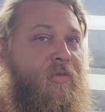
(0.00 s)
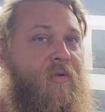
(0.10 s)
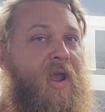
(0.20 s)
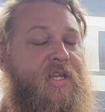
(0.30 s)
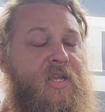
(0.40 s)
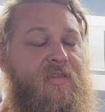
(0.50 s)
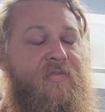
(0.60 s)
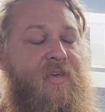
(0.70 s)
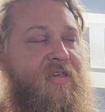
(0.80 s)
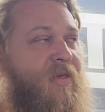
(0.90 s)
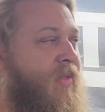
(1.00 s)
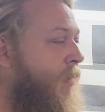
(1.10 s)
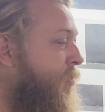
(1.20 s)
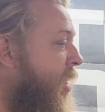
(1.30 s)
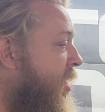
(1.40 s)
scratches in this I'm
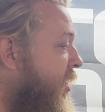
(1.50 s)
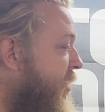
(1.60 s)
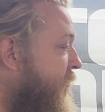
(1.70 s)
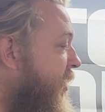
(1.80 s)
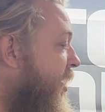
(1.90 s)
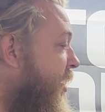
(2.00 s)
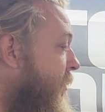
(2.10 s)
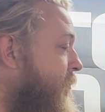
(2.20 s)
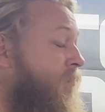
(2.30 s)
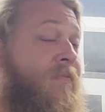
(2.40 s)
not proud of.